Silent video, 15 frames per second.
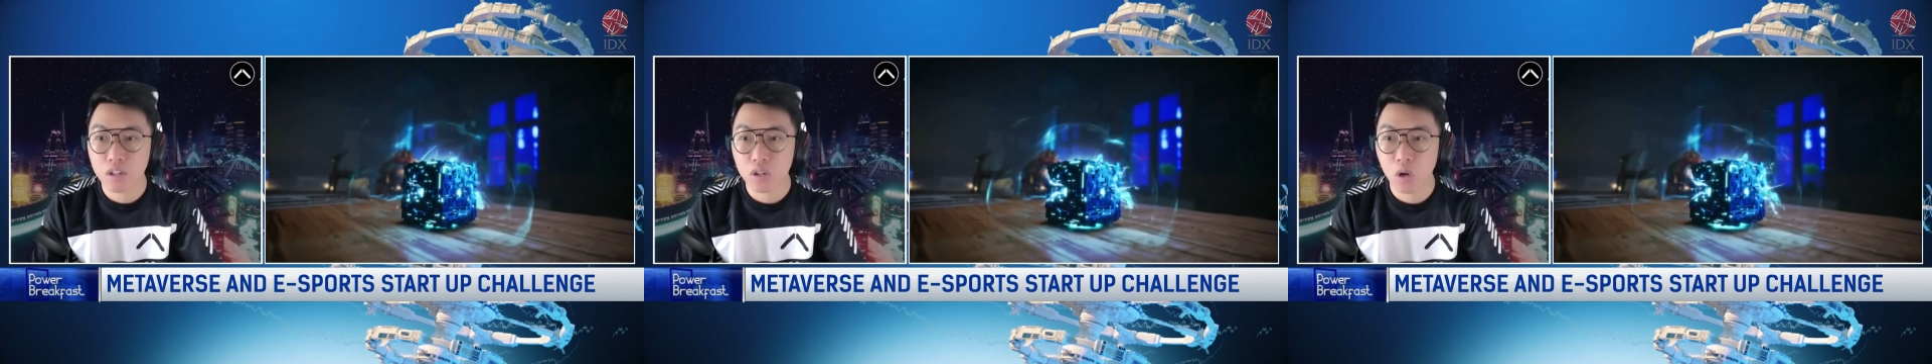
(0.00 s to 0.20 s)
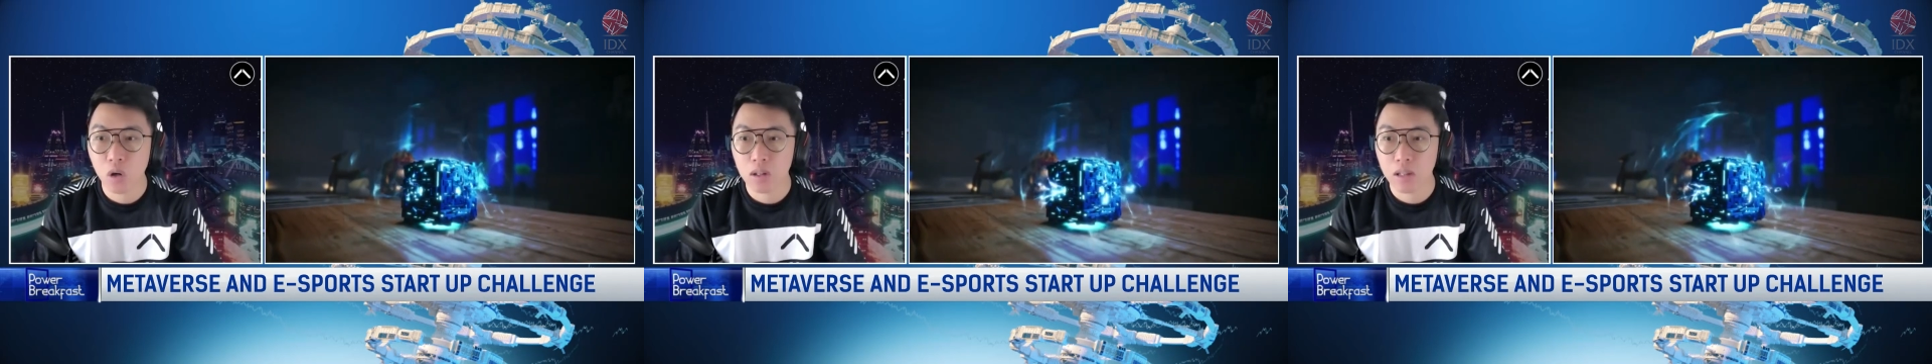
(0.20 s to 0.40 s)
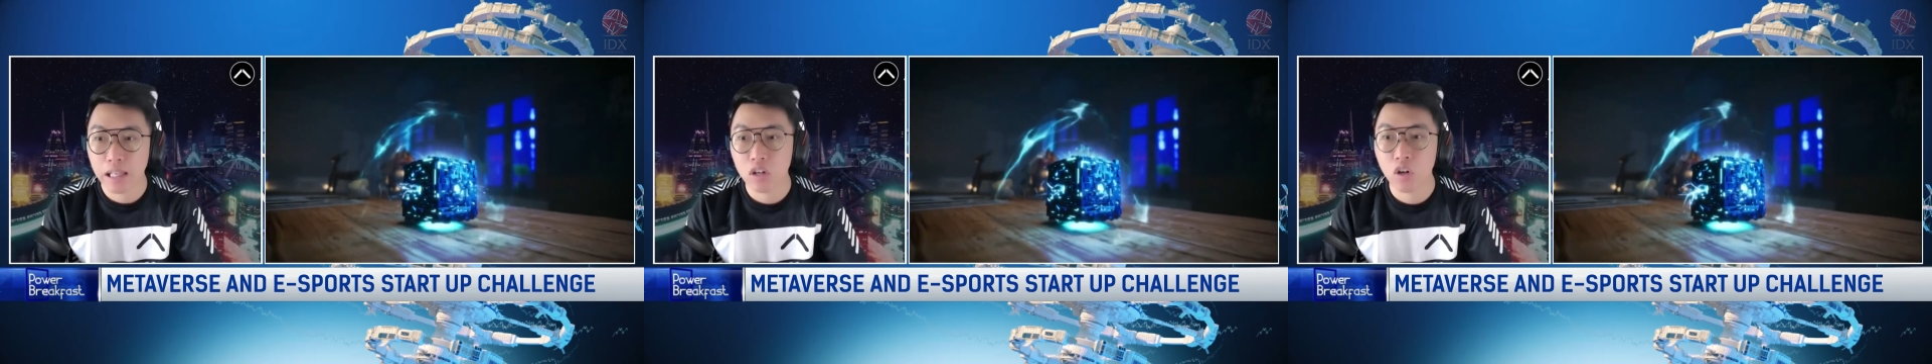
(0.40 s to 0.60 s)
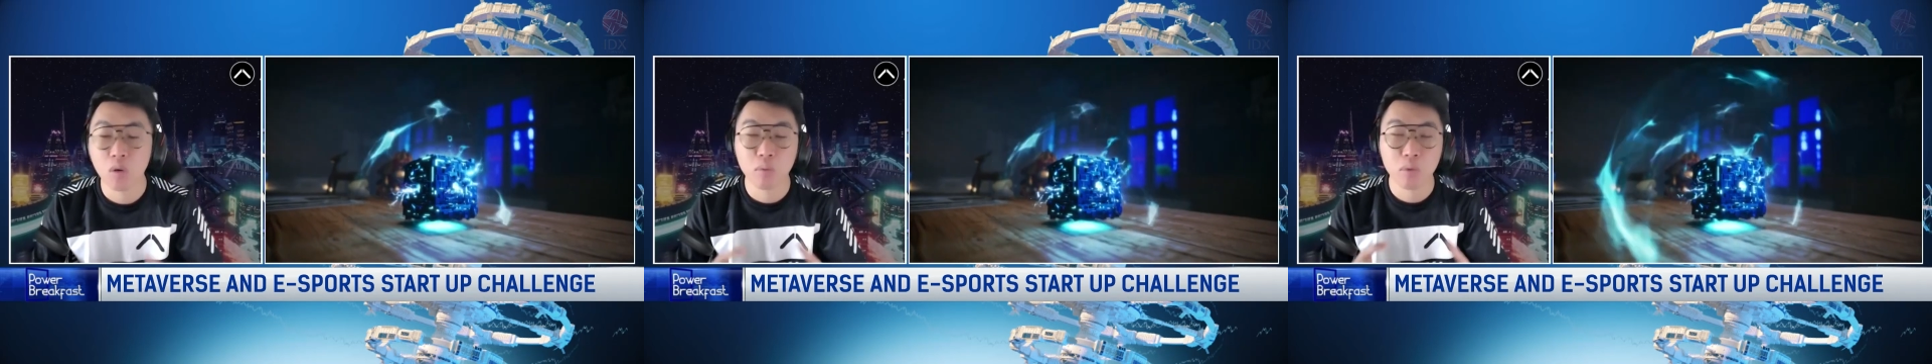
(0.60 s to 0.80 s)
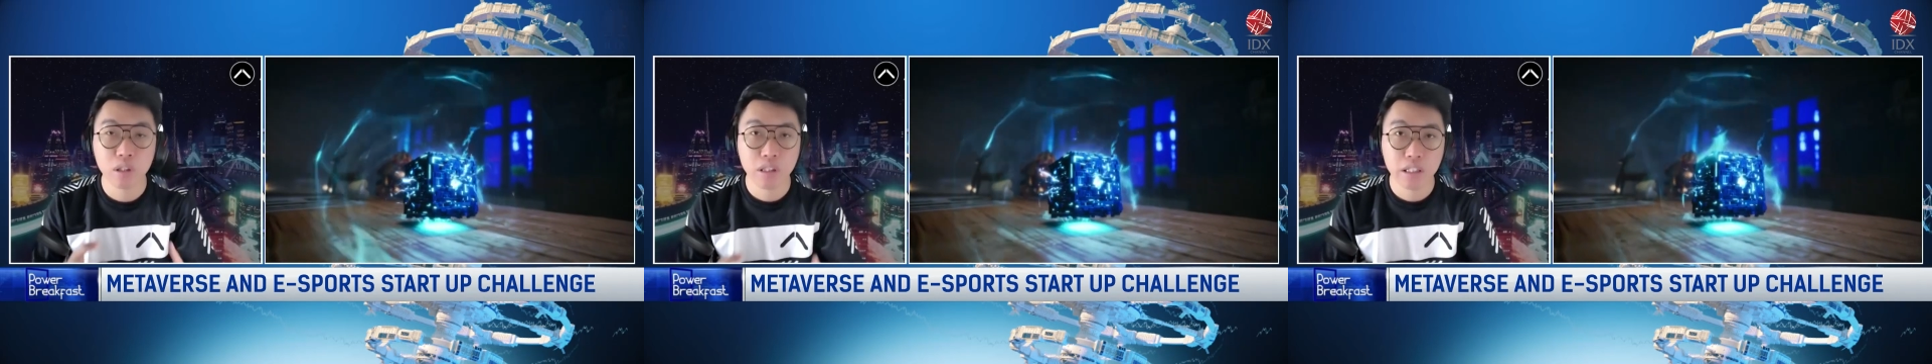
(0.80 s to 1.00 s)
called like
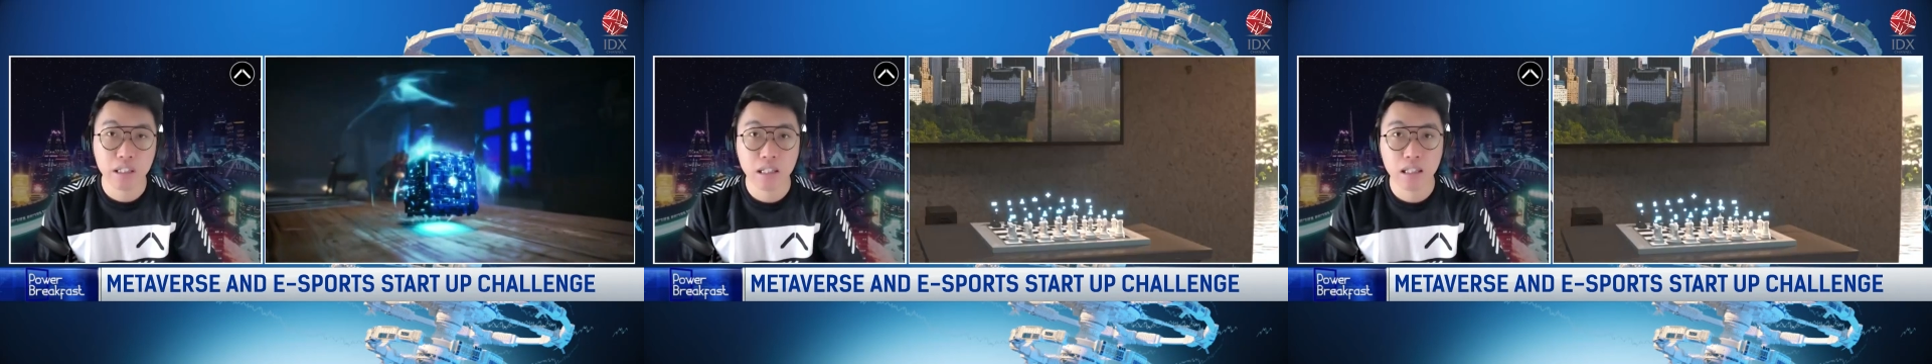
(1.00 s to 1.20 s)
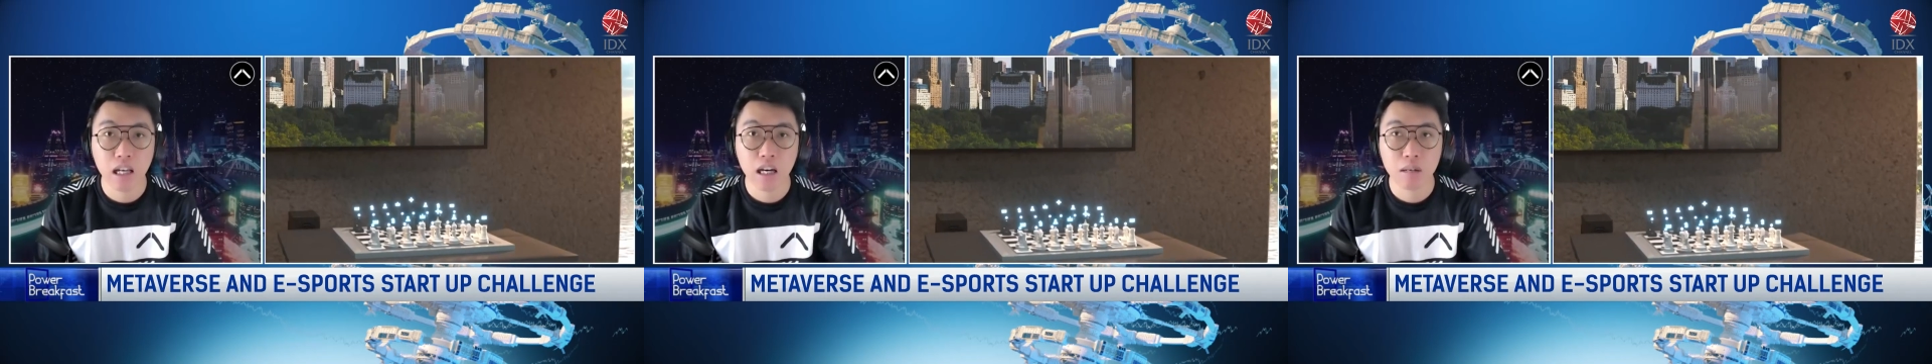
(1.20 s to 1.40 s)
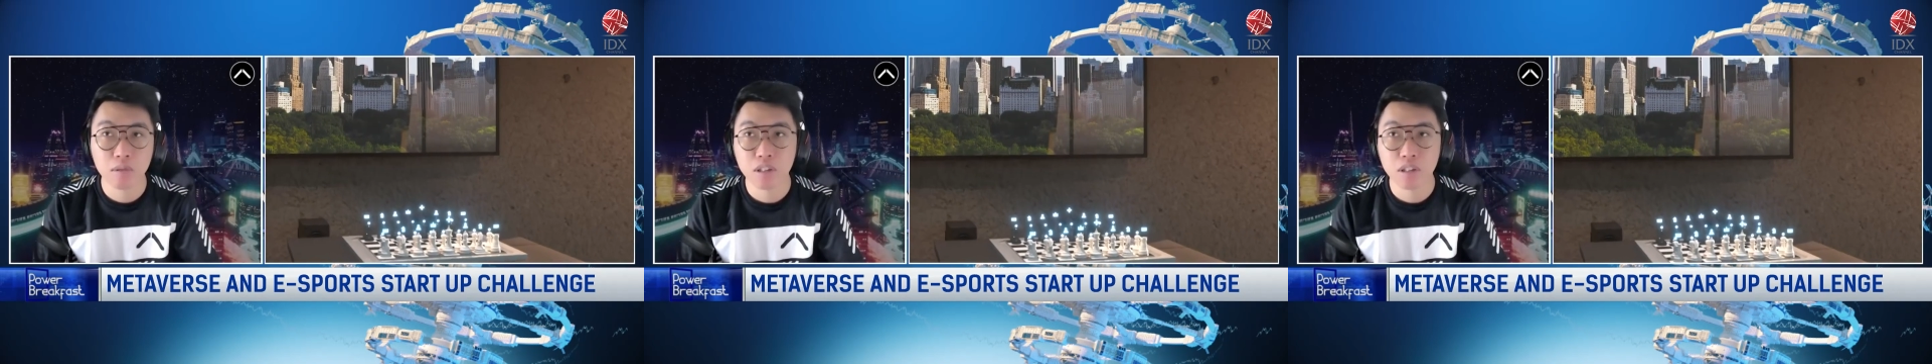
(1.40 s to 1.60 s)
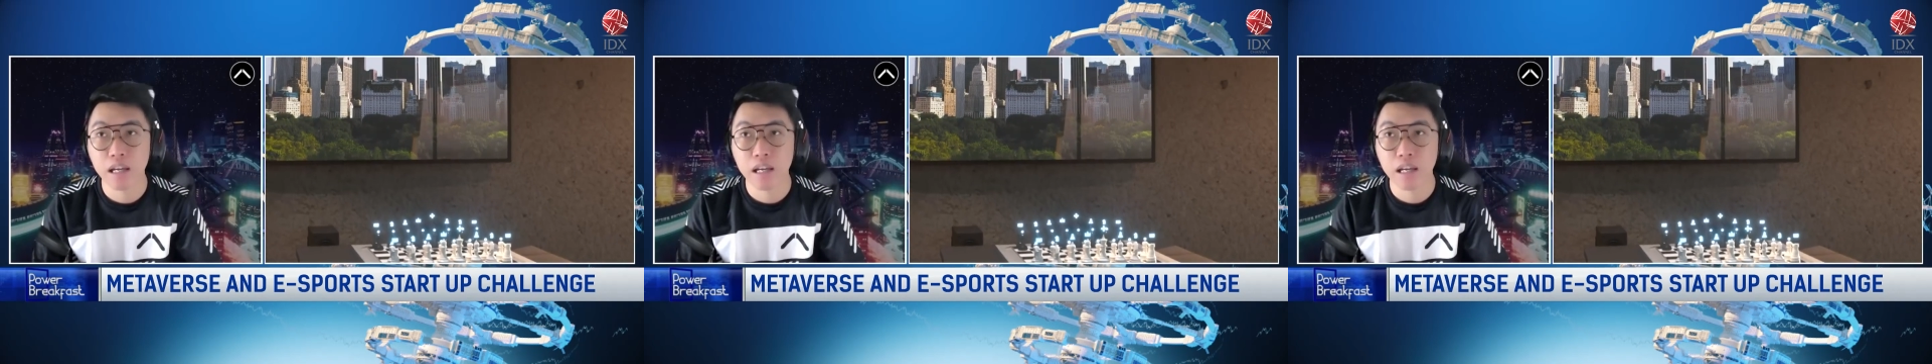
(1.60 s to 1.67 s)
community clubs.